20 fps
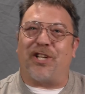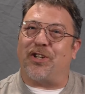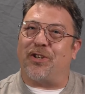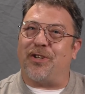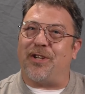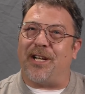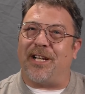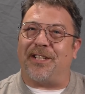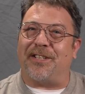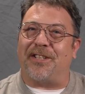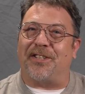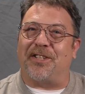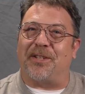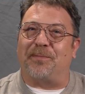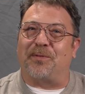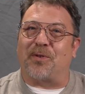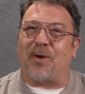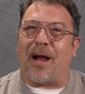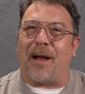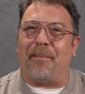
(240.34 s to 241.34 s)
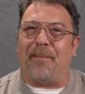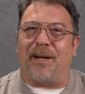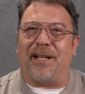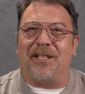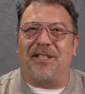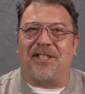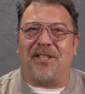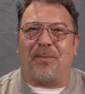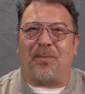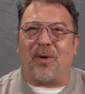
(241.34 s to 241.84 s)
sure you hit the subscribe
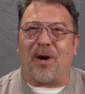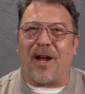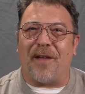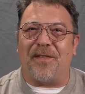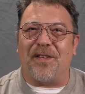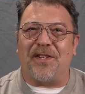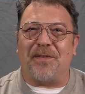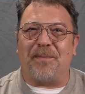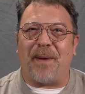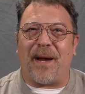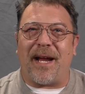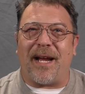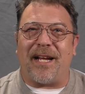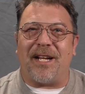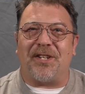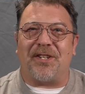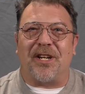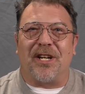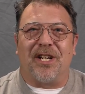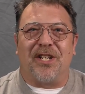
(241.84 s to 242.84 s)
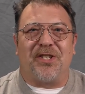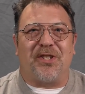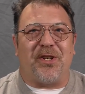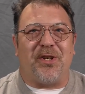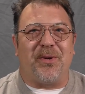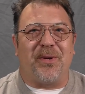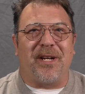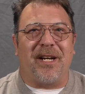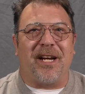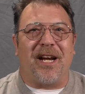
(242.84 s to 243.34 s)
button somewhere on this page so
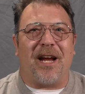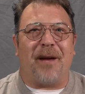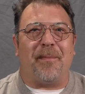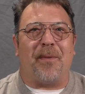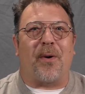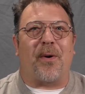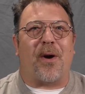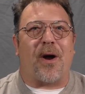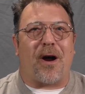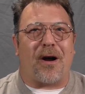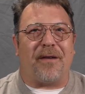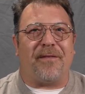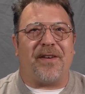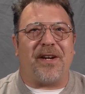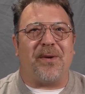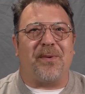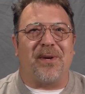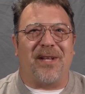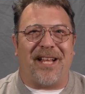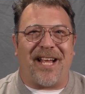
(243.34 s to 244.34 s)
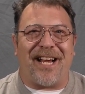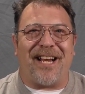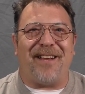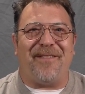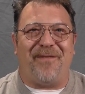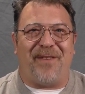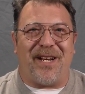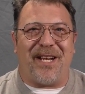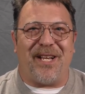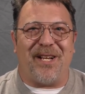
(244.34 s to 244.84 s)
you can get more RV-related
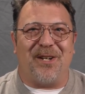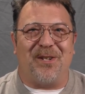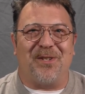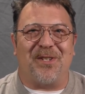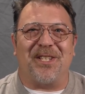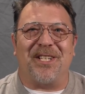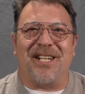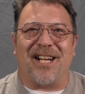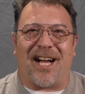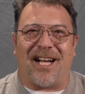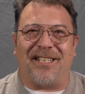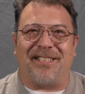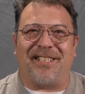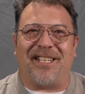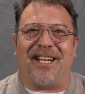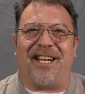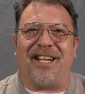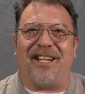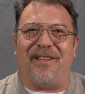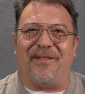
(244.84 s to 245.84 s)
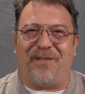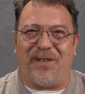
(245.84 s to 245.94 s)
videos and content in the